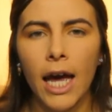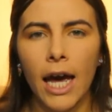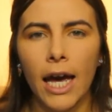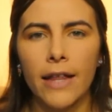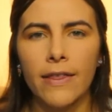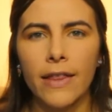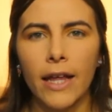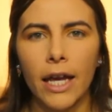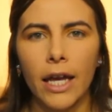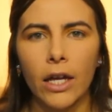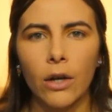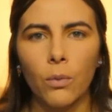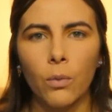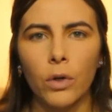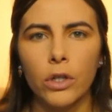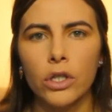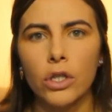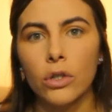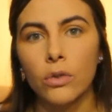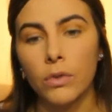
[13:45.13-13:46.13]
And then
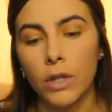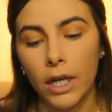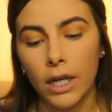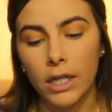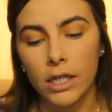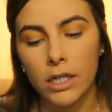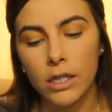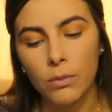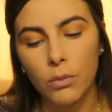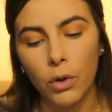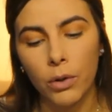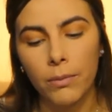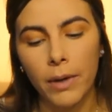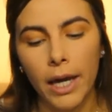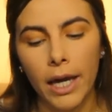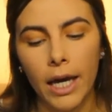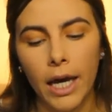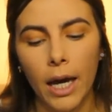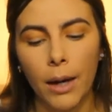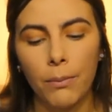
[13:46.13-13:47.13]
once you get into more
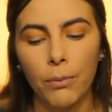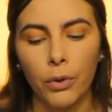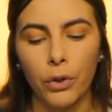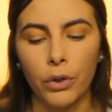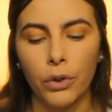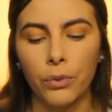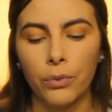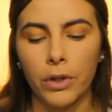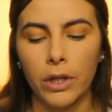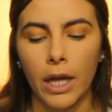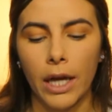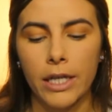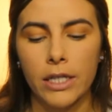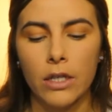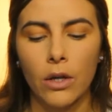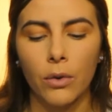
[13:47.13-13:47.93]
makeup, or you realize,